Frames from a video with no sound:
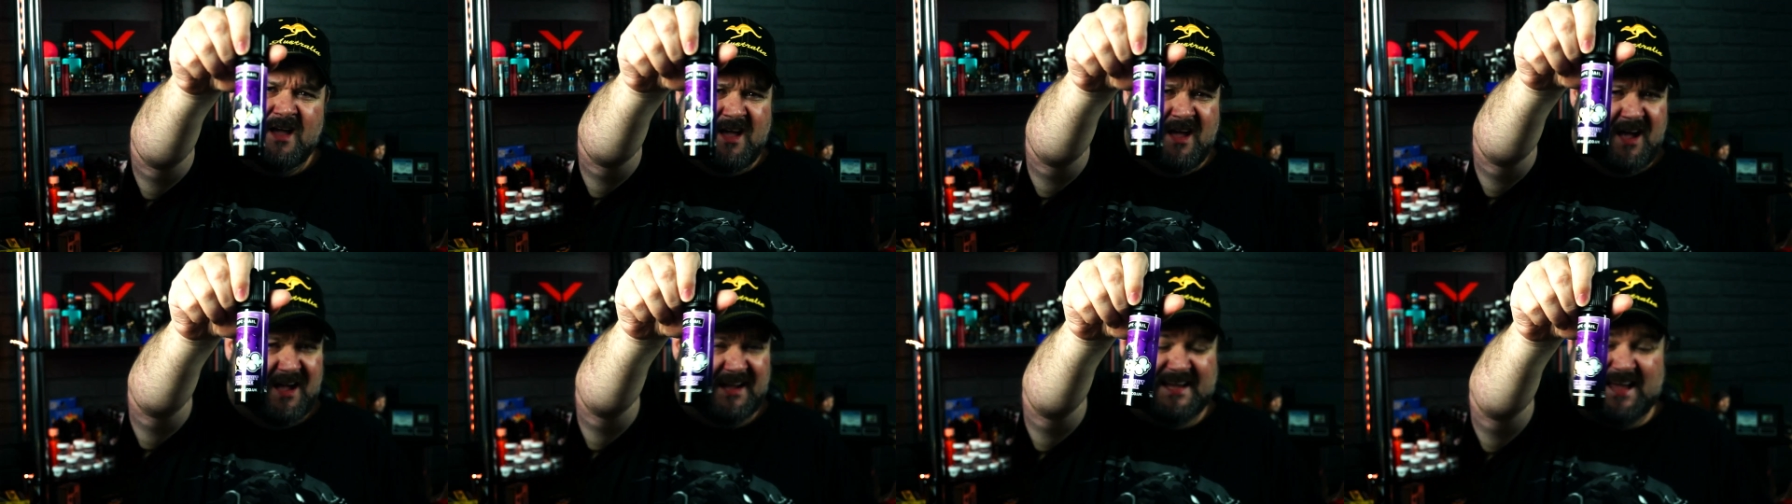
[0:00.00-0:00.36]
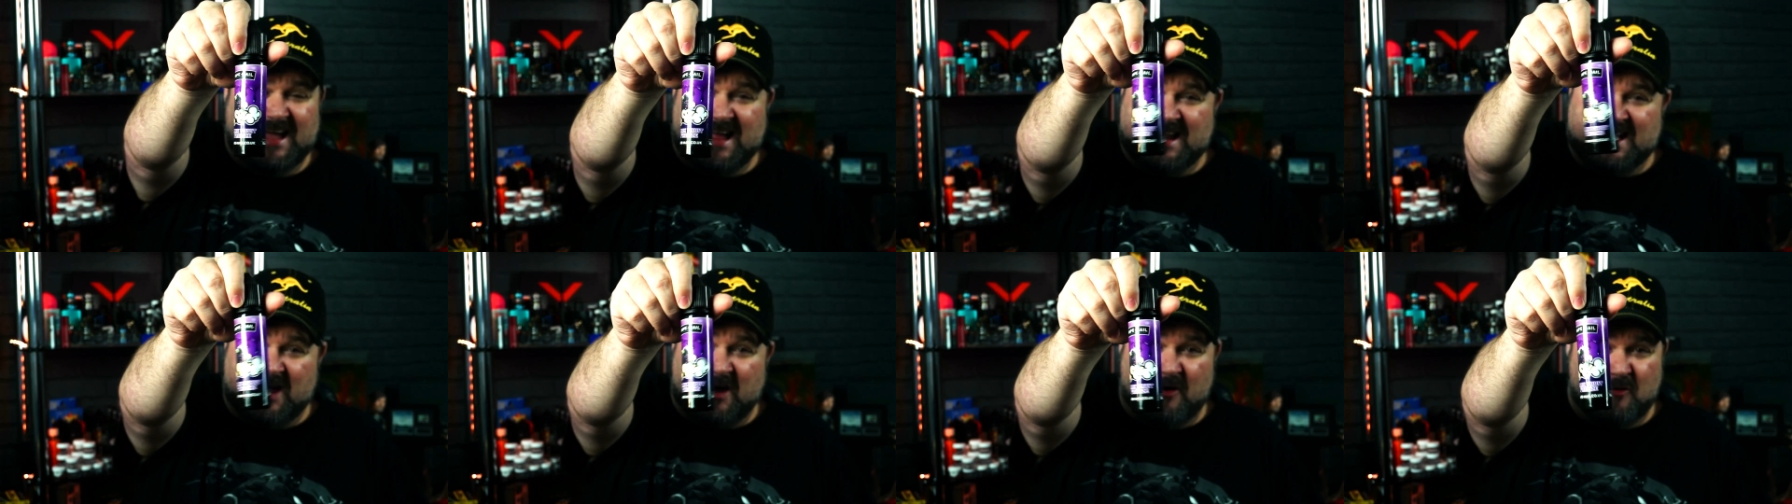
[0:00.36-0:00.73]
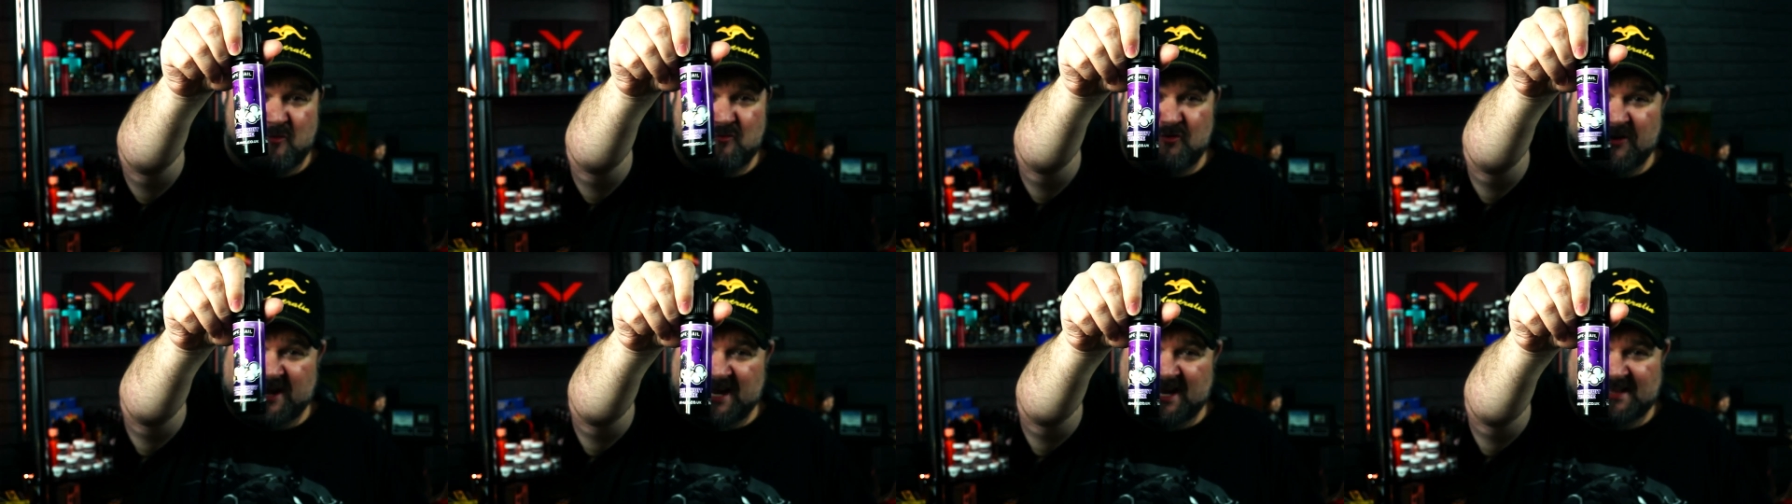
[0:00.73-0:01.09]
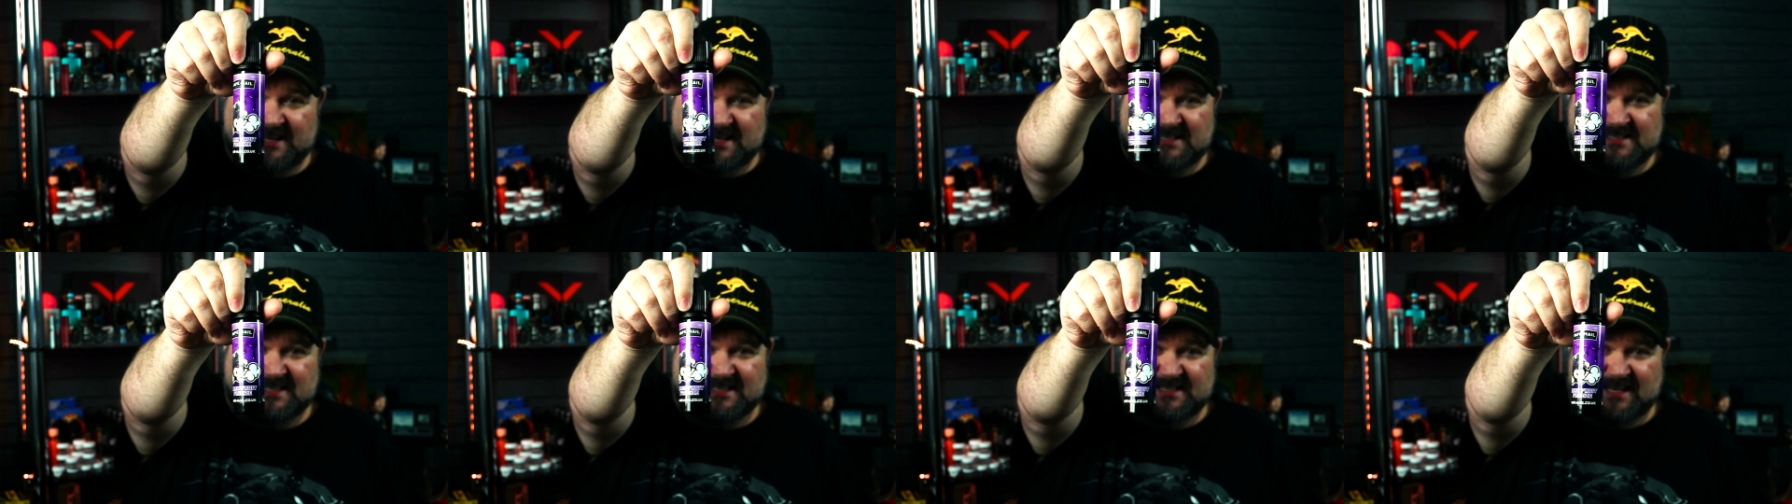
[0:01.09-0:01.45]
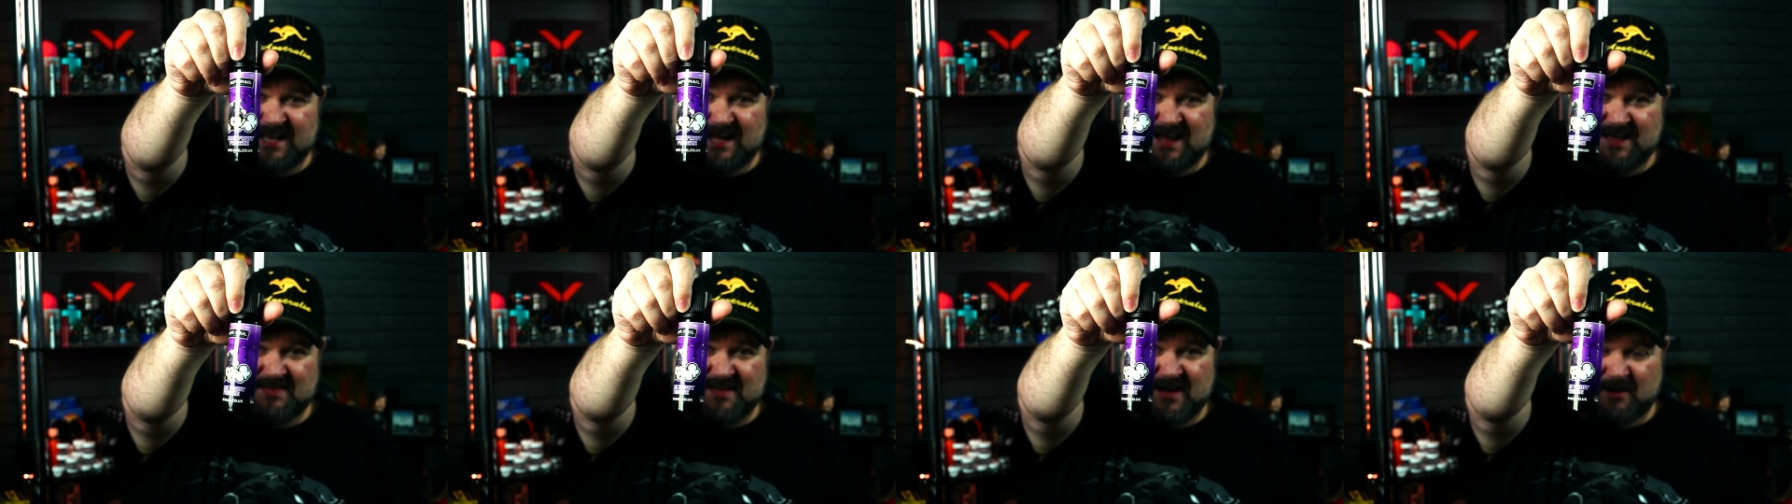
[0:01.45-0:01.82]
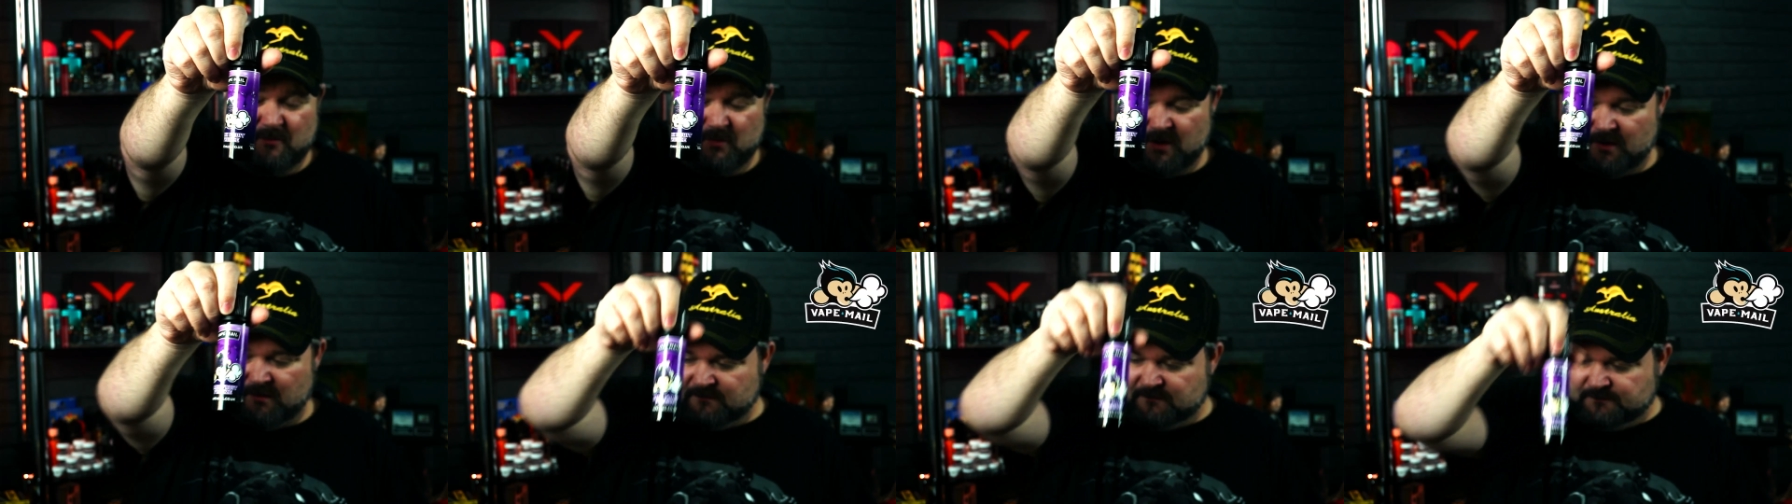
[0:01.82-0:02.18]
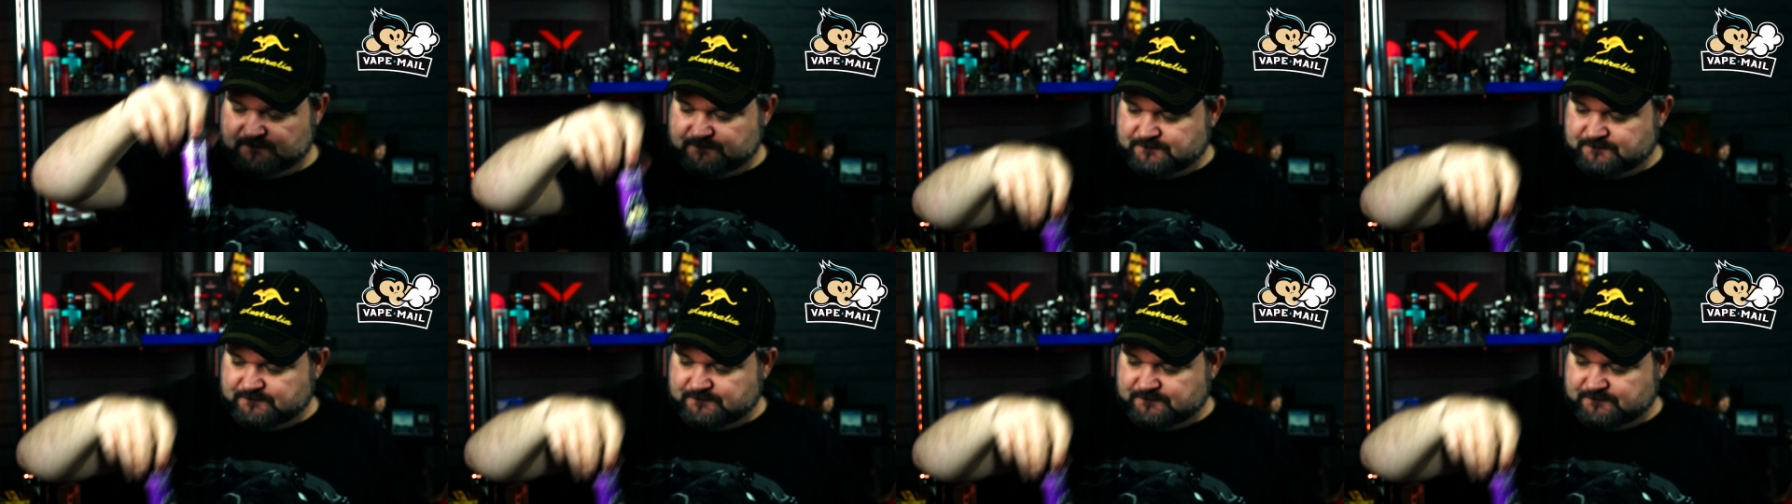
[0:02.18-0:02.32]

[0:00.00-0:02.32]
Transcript: Again, I really did like that one.